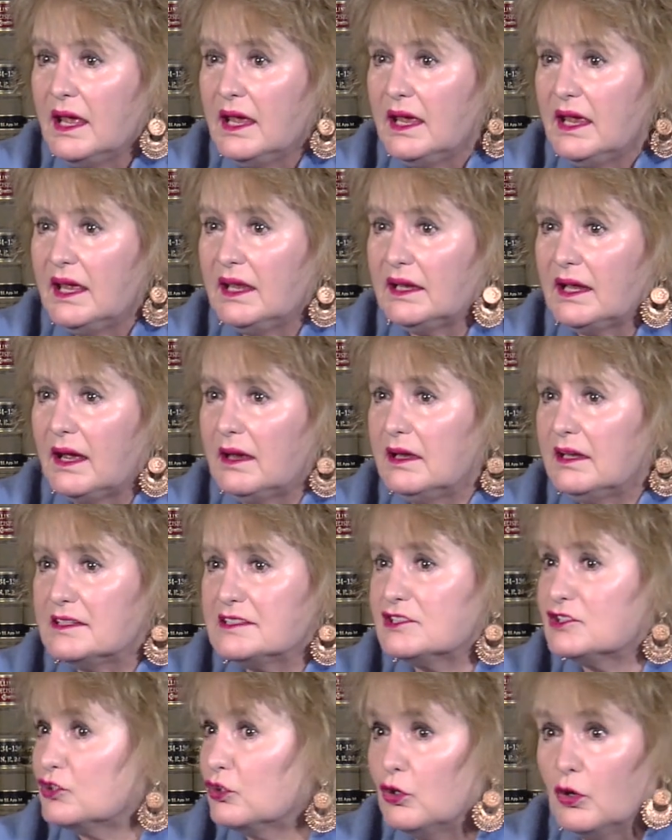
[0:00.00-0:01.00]
And I
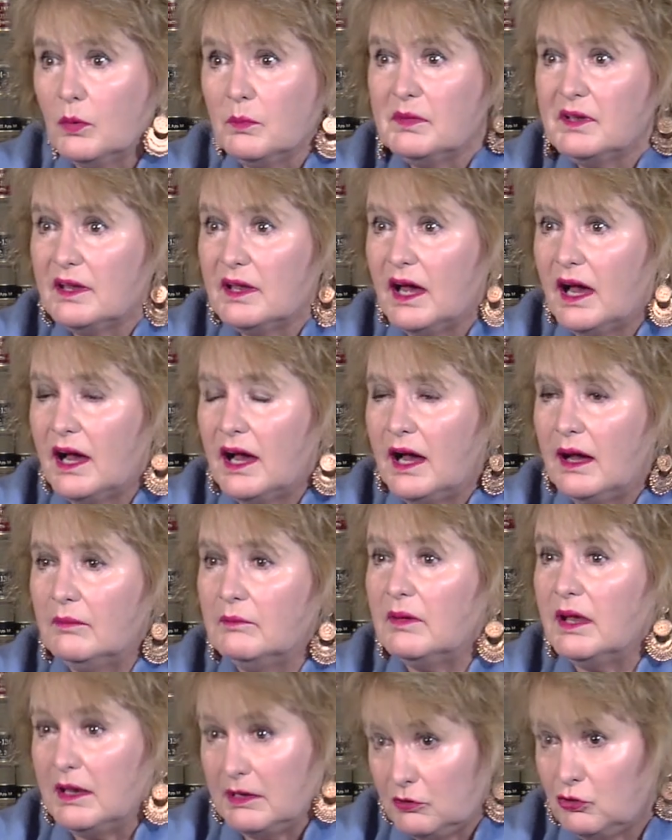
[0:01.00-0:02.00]
assumed,
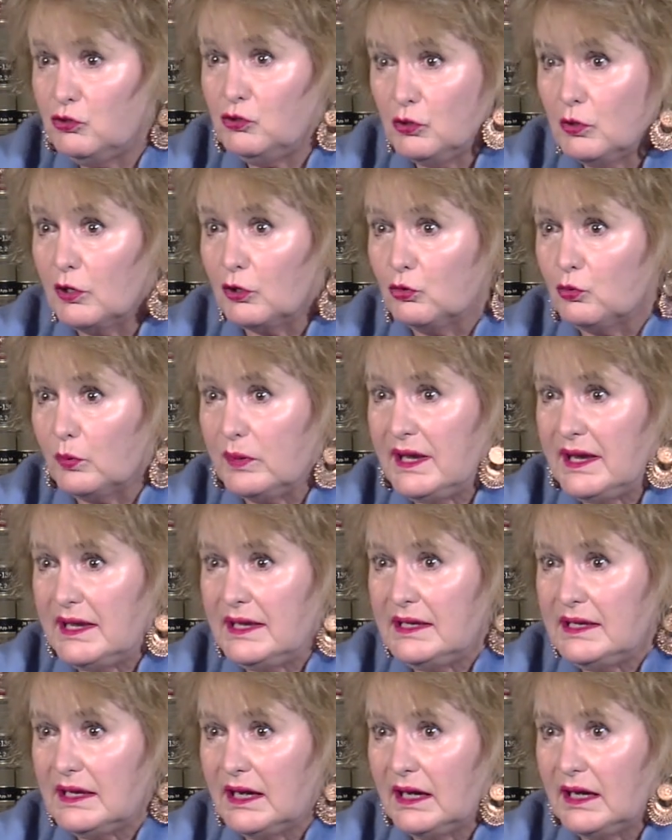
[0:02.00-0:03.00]
and do you
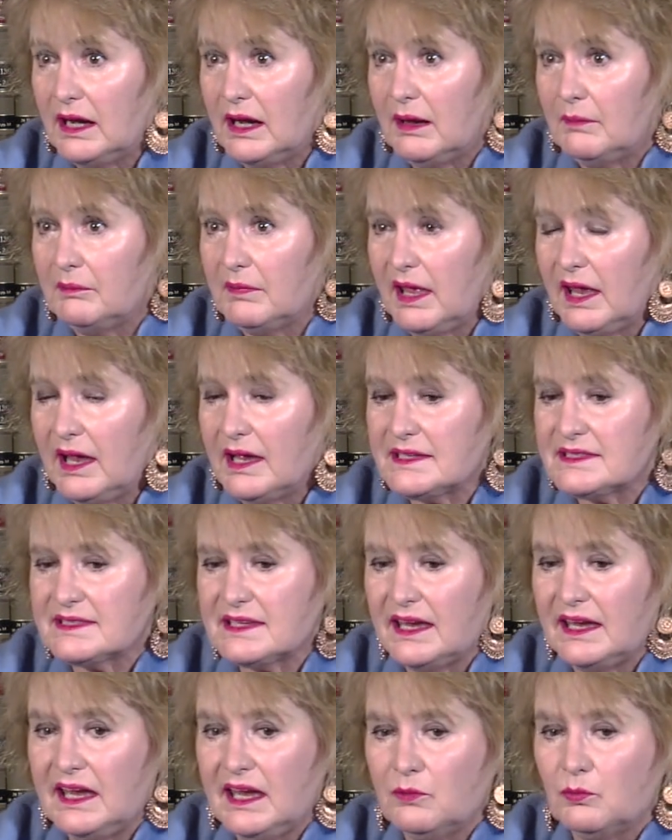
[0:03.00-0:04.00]
agree, as
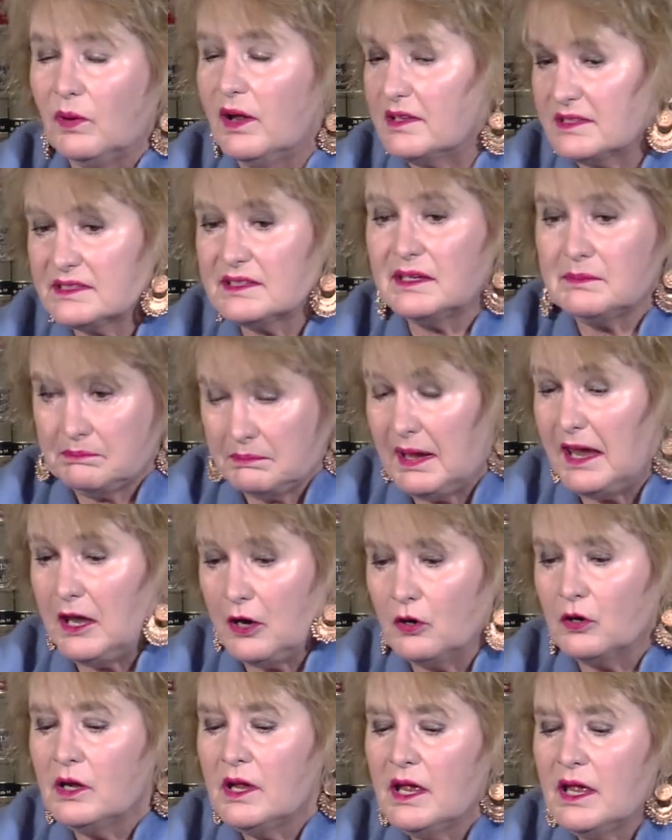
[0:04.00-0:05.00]
a resident
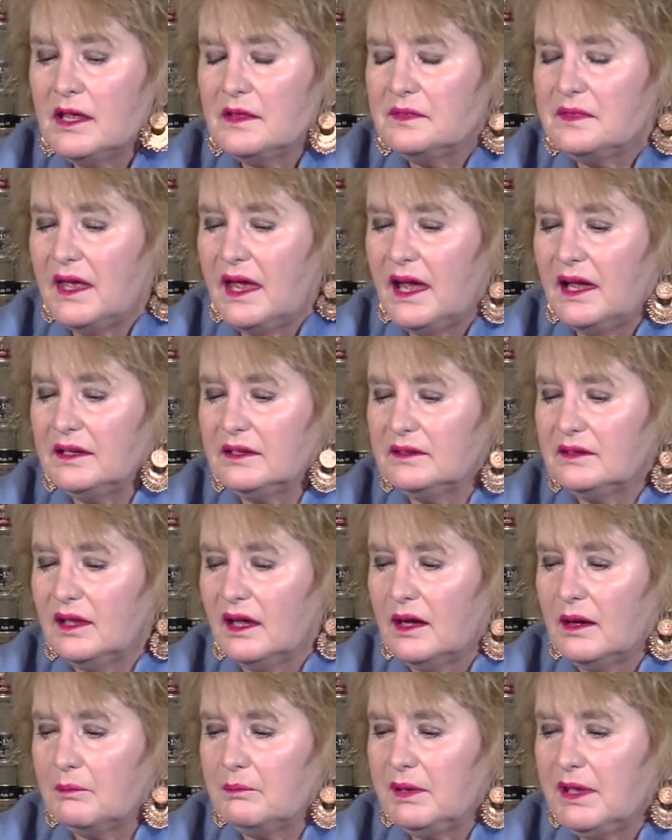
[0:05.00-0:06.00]
mayor,
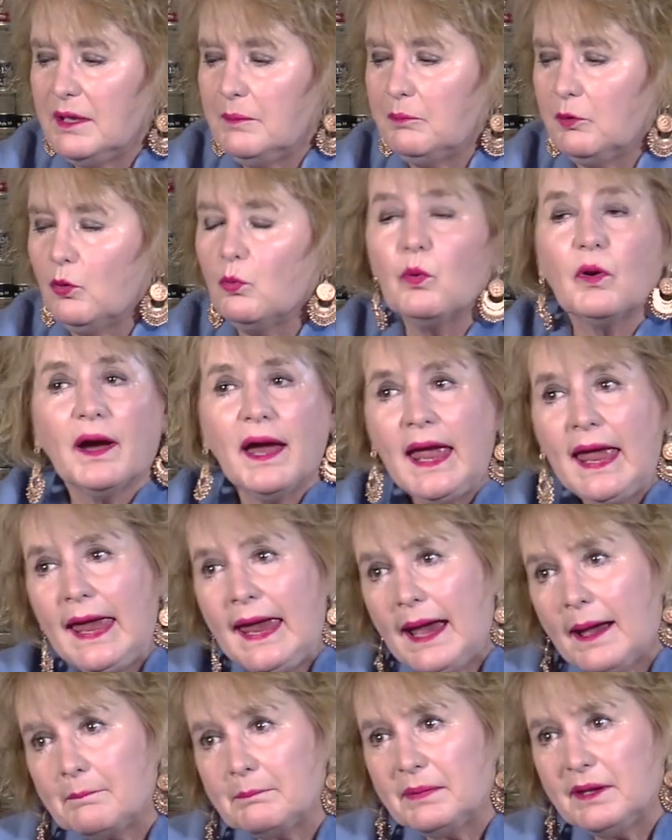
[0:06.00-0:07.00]
that people were
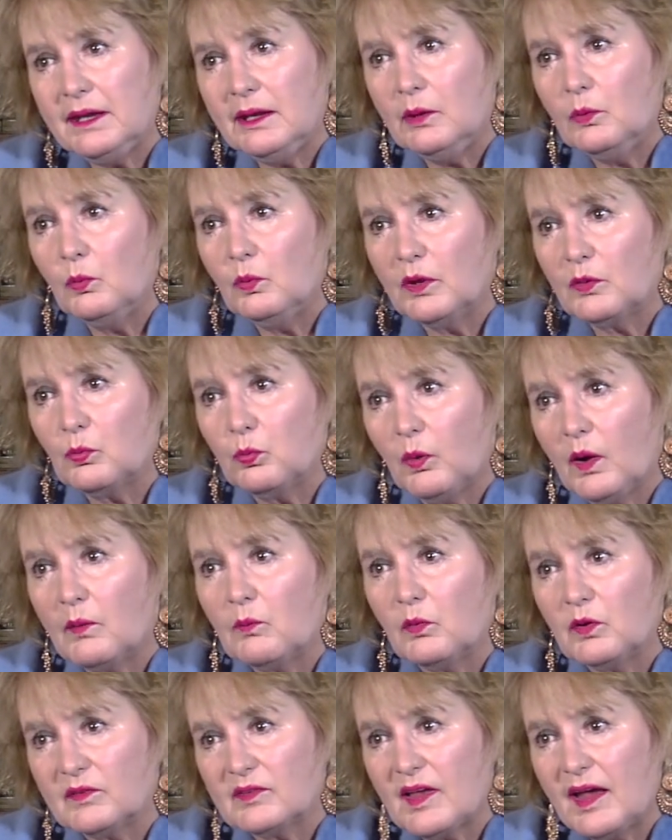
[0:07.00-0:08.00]
happy with
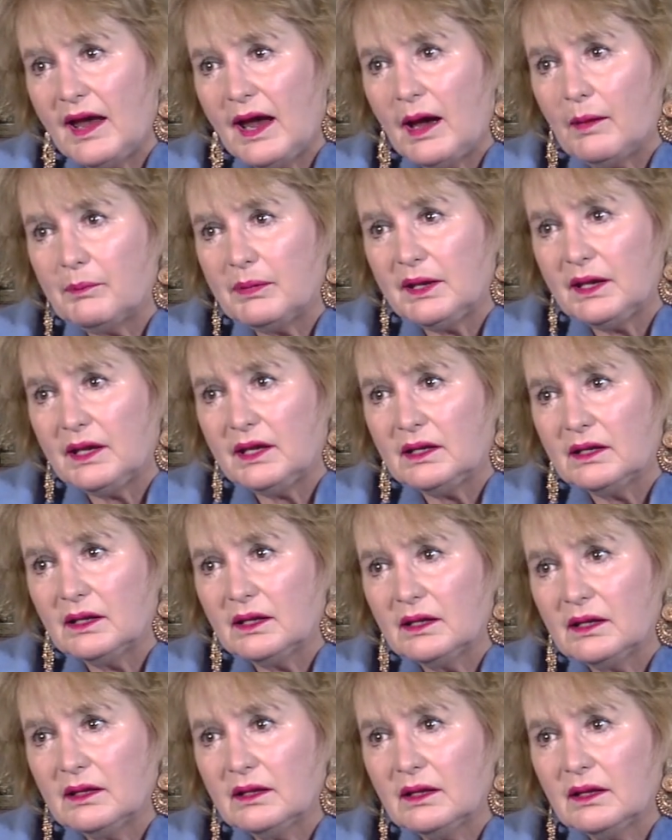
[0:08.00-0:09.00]
what was happening?
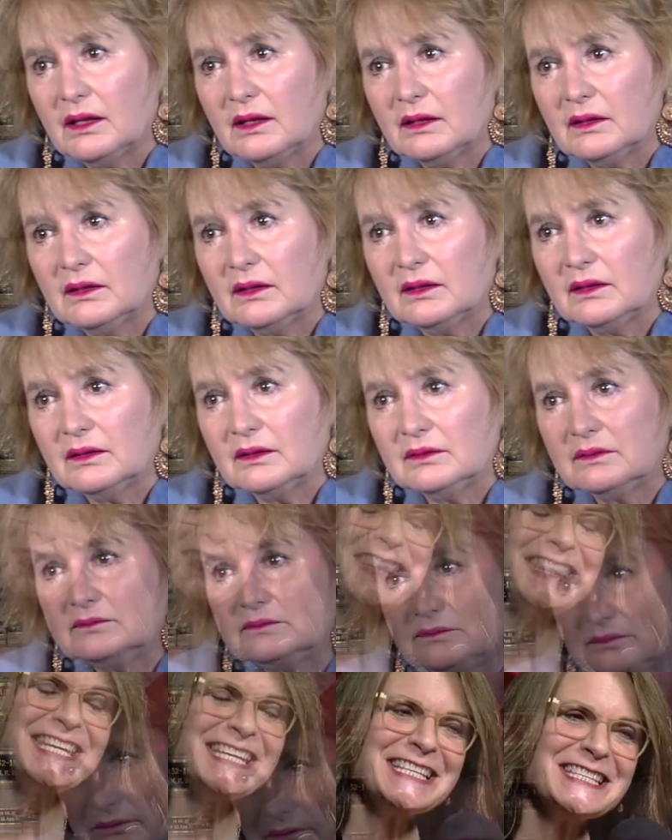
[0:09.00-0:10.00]
I would
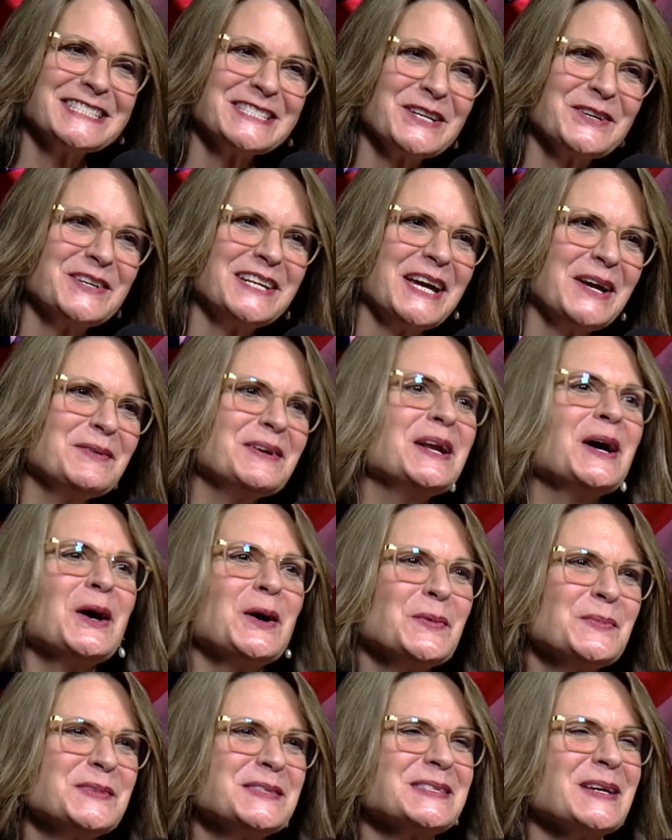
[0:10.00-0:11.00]
think so, and I would
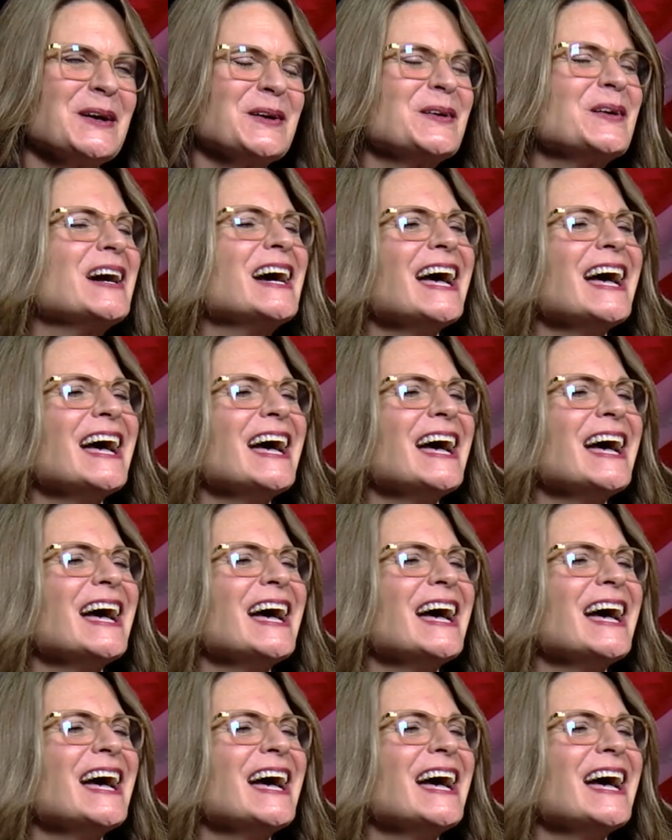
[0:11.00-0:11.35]
hope so.